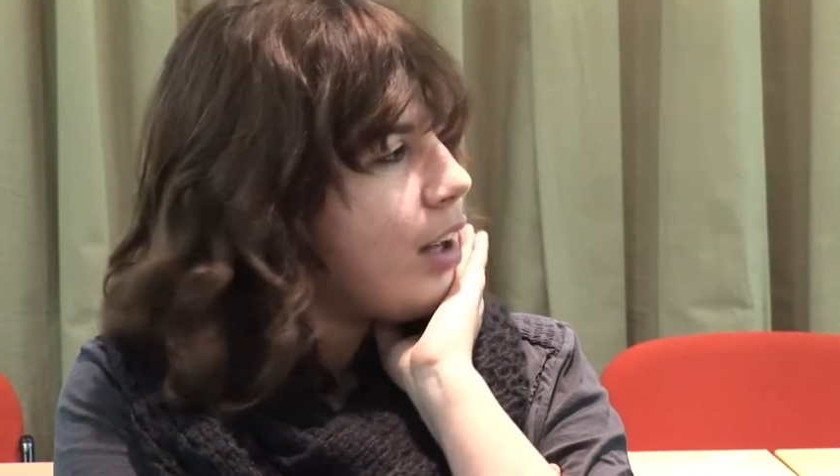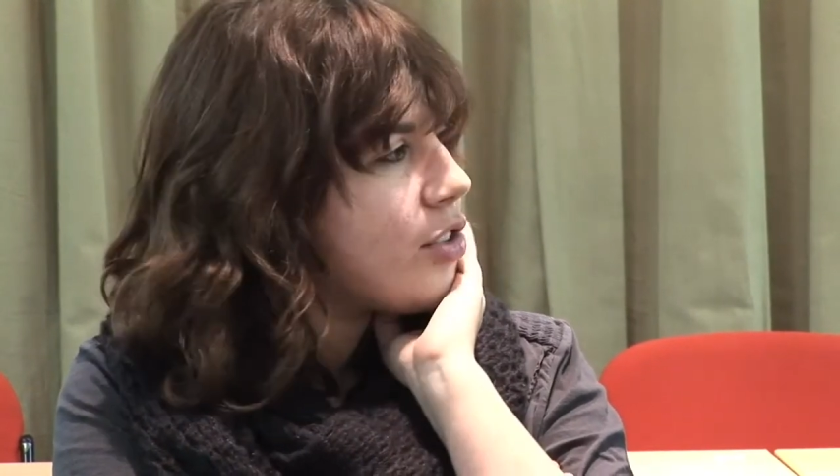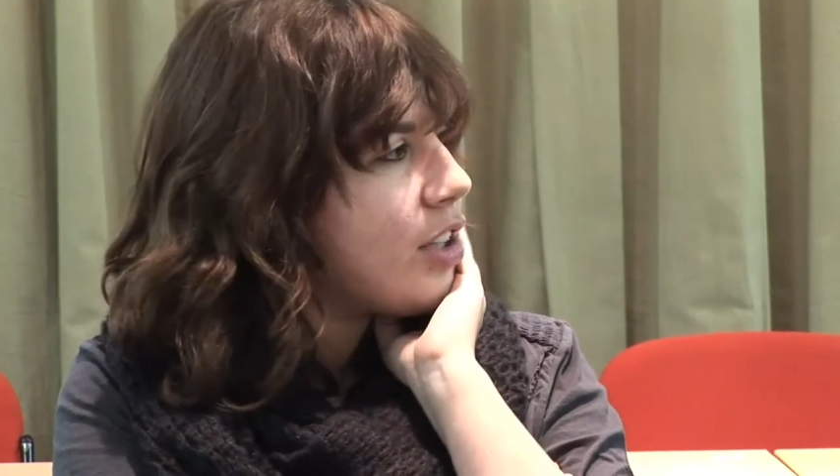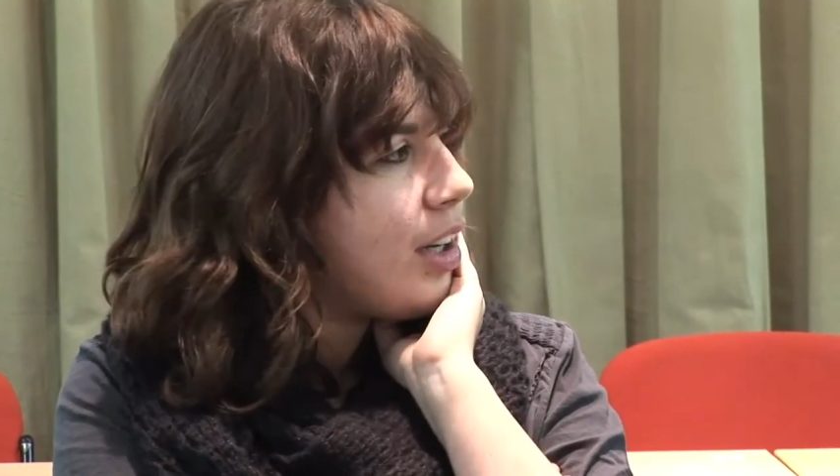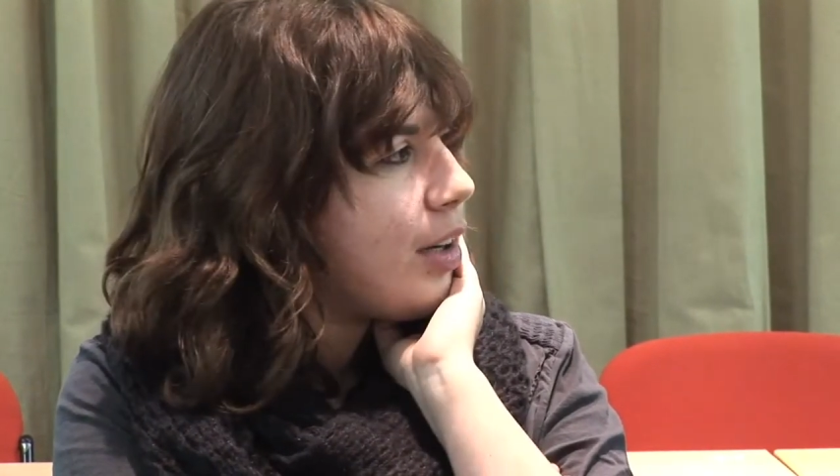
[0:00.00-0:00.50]

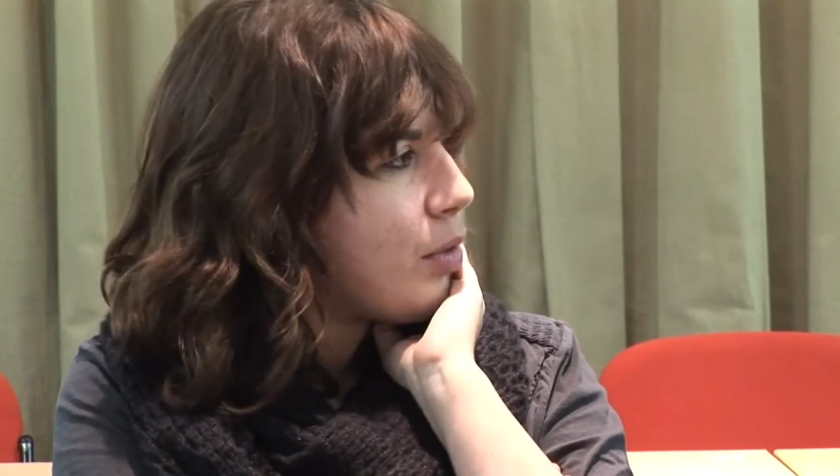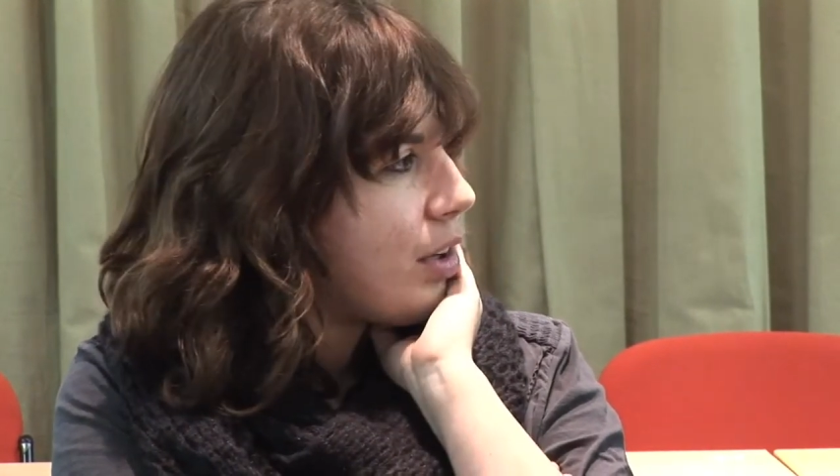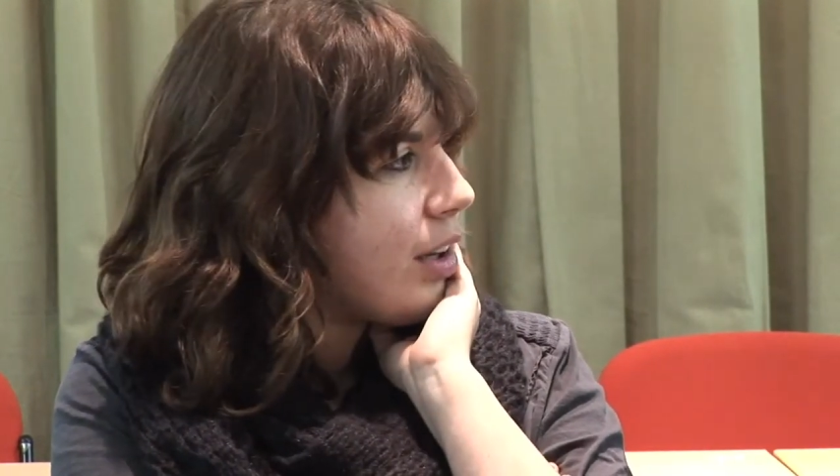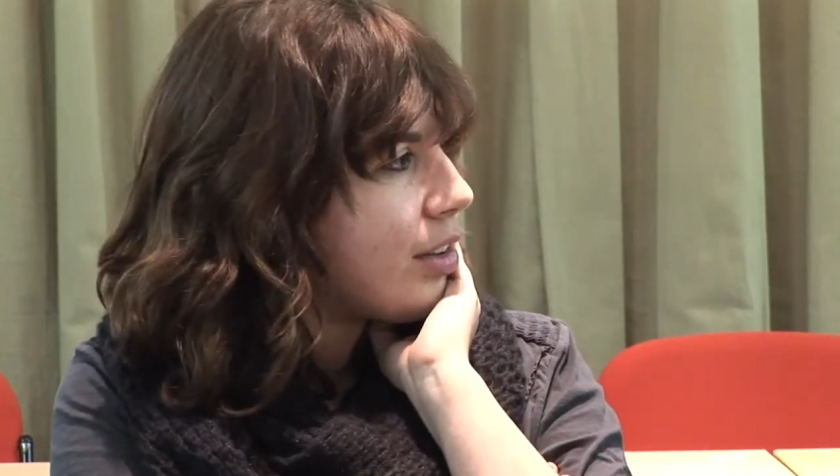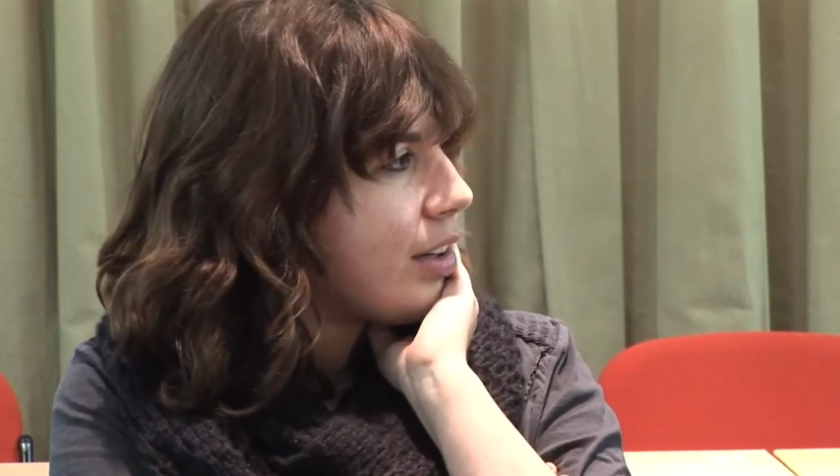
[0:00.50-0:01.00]
last year? It was
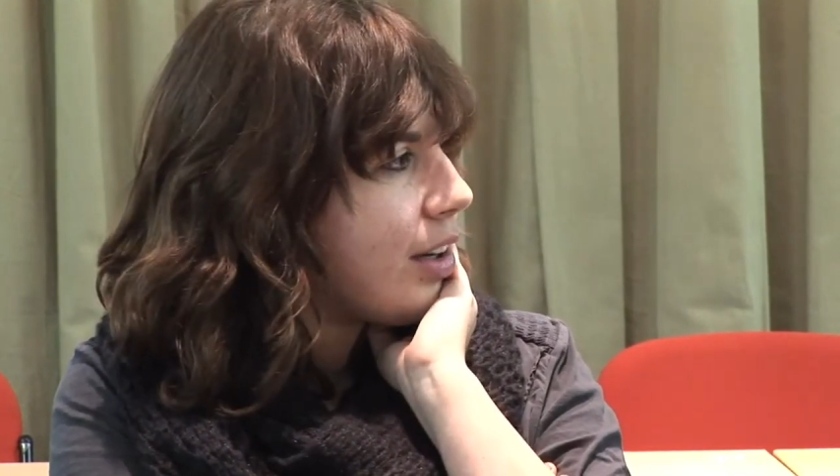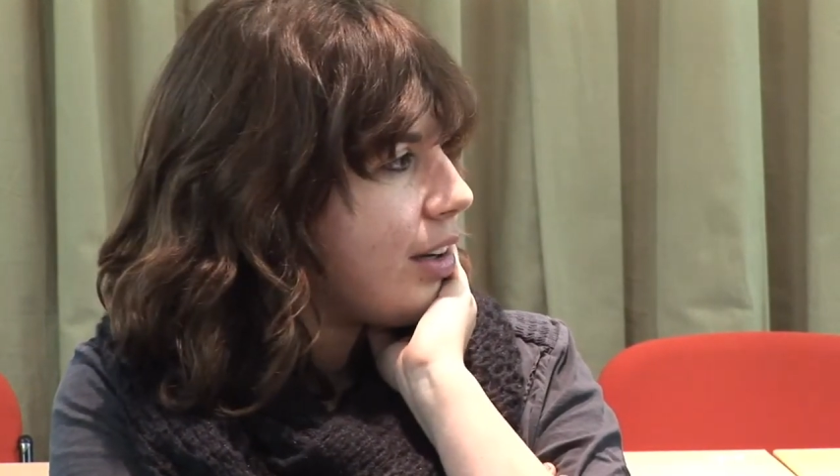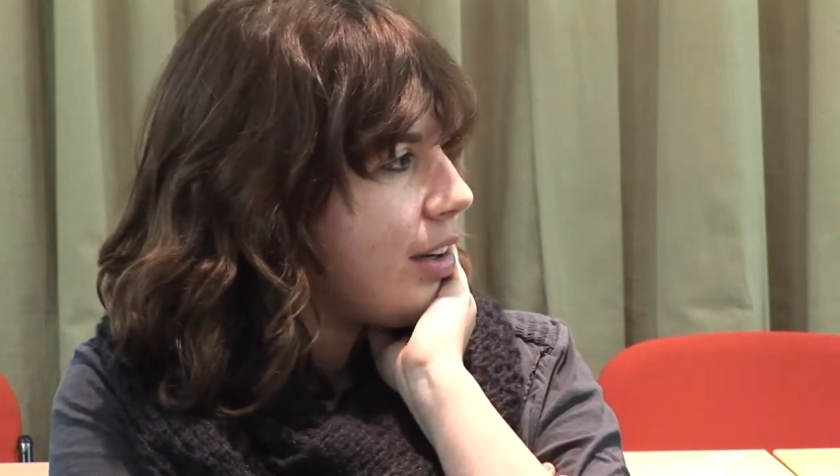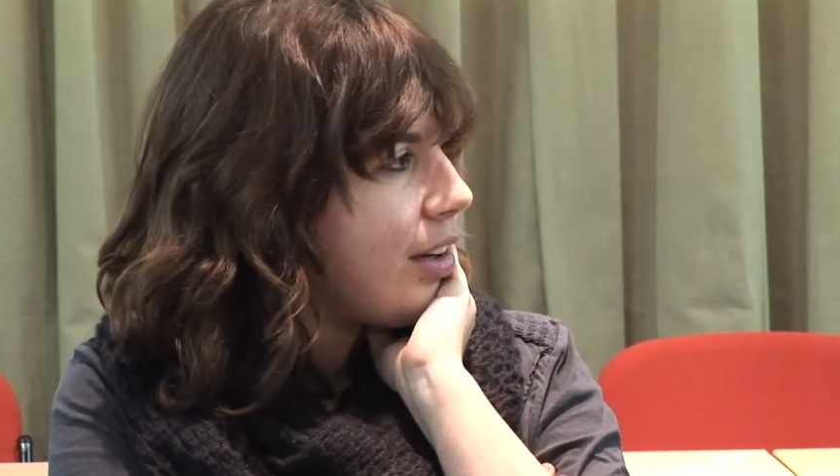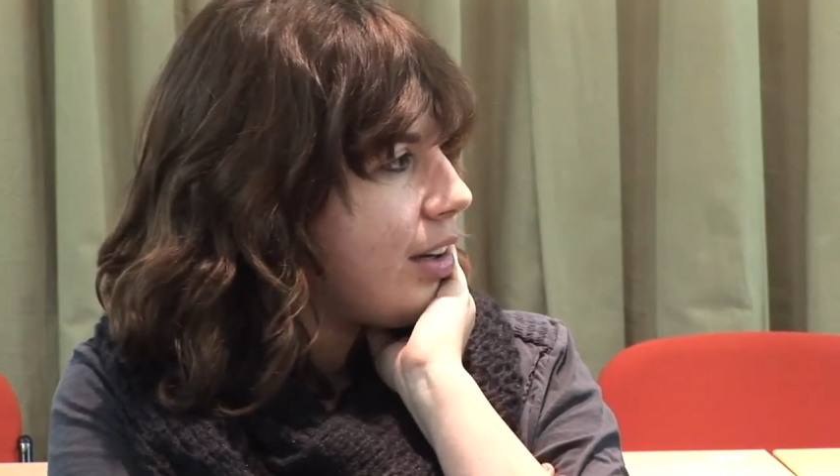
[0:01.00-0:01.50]
last year.
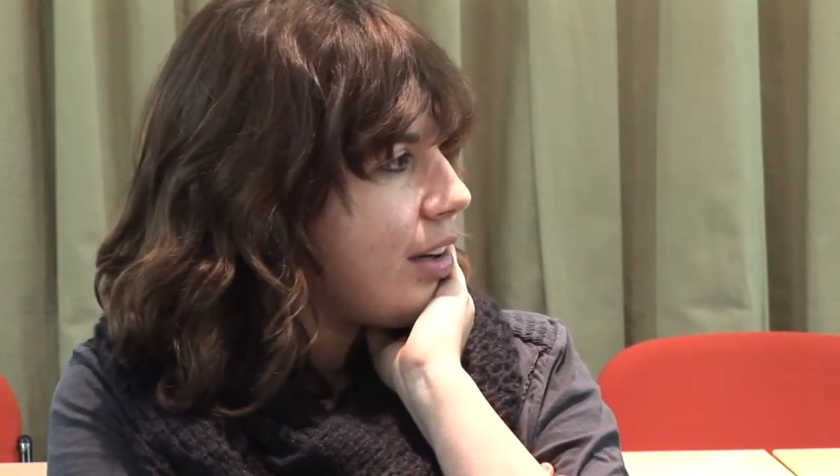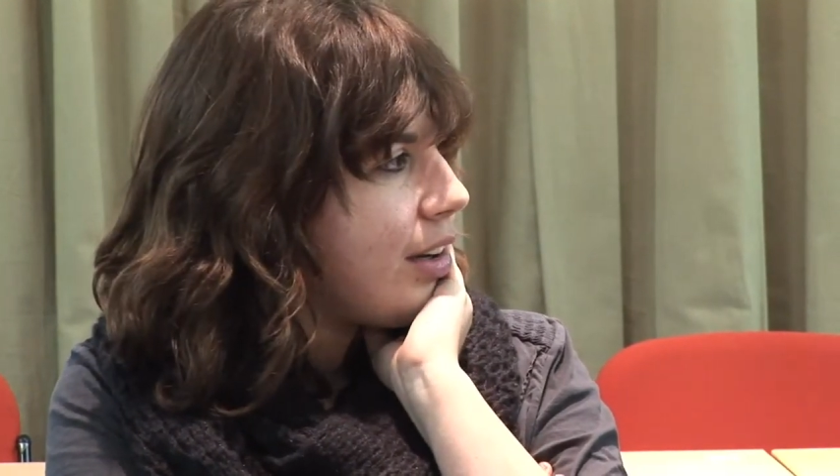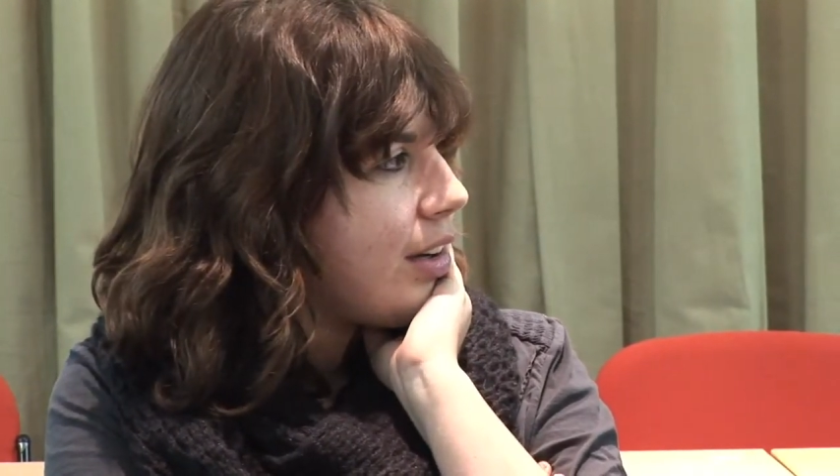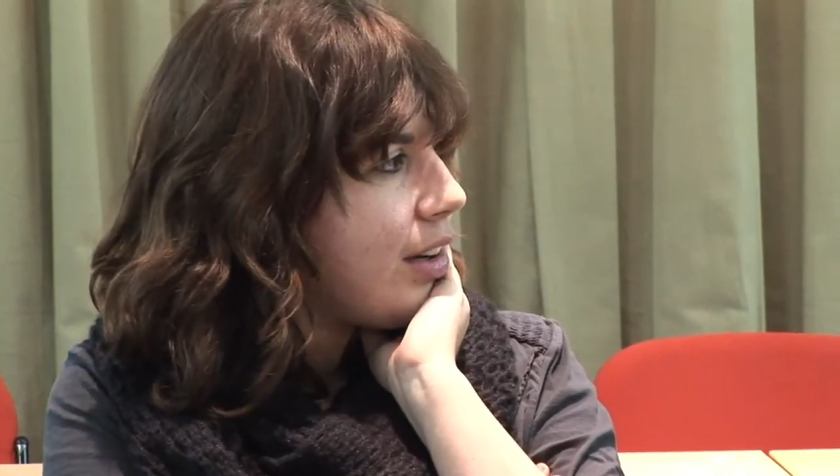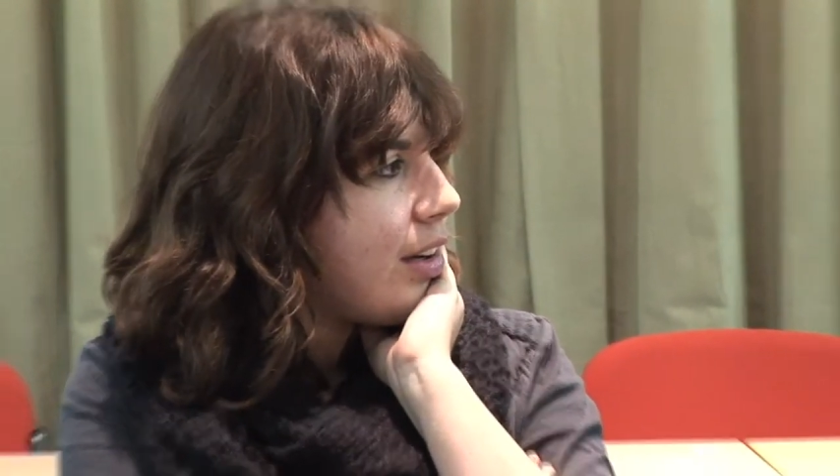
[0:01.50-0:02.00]
Uh, I,
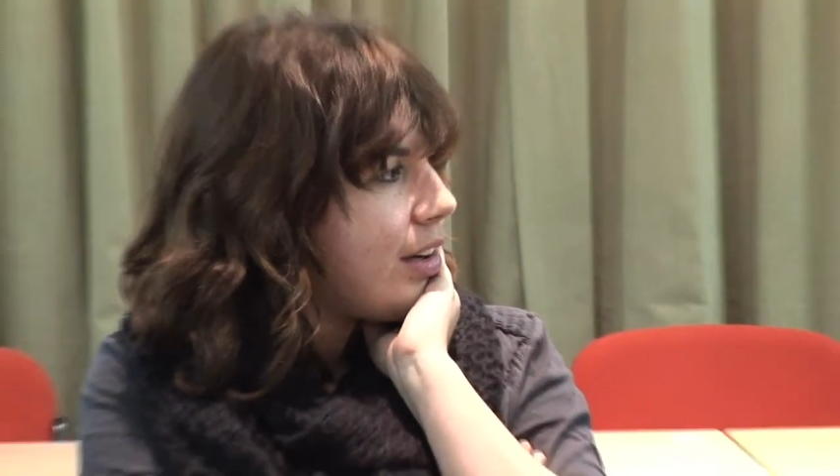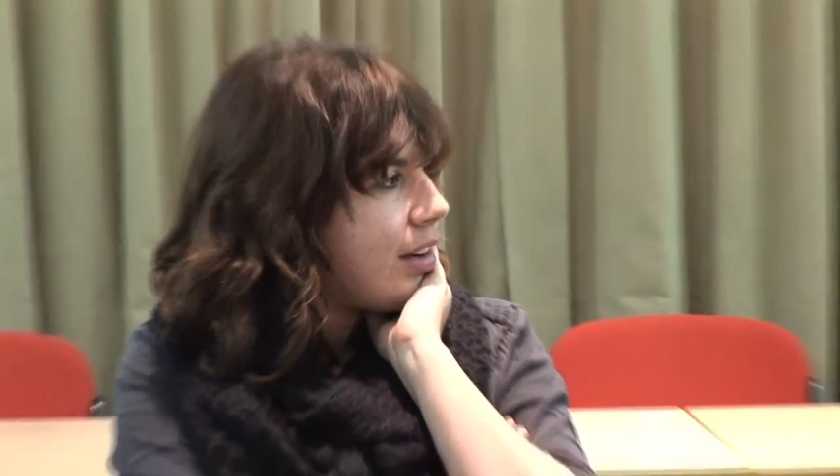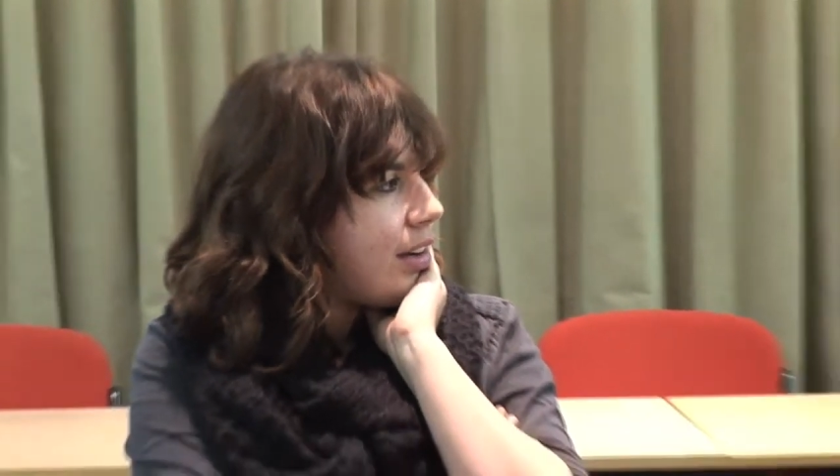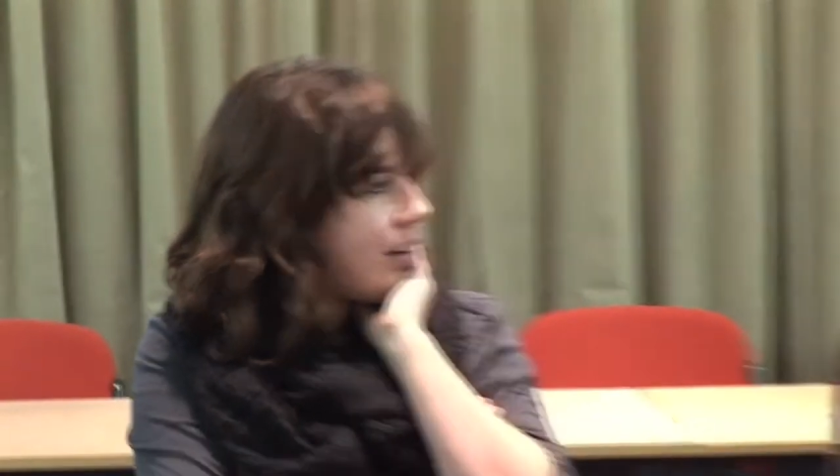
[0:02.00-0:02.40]
uh, oh